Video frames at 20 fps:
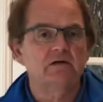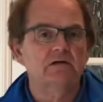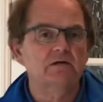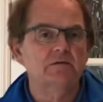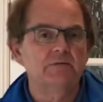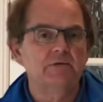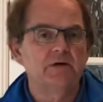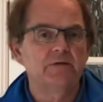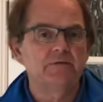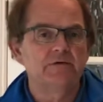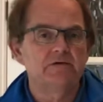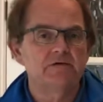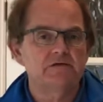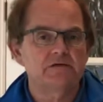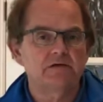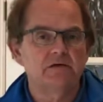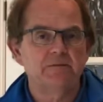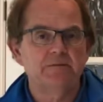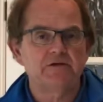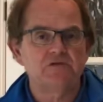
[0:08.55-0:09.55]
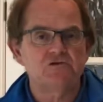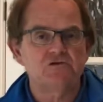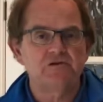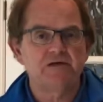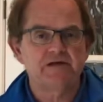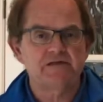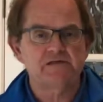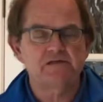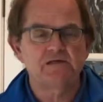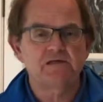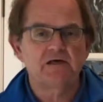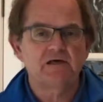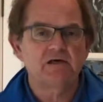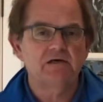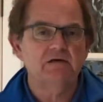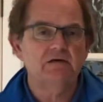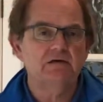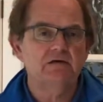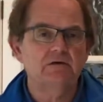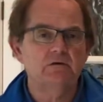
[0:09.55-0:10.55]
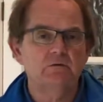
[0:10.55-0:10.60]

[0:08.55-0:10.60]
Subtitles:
at the moment, as I mentioned yesterday,